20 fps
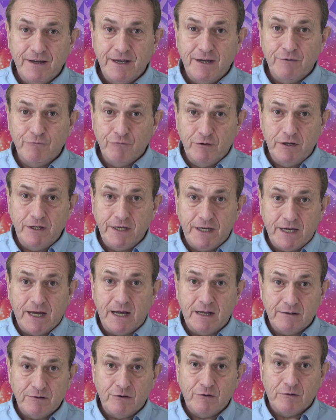it really
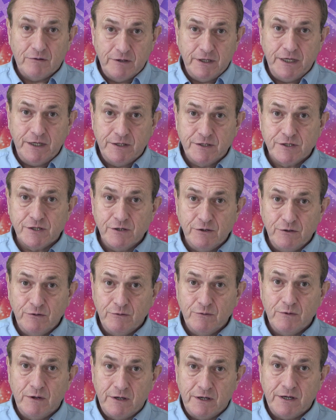can lead
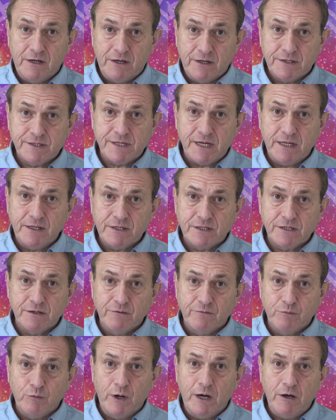to a sense
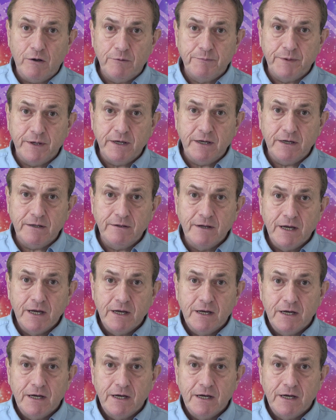of well-being,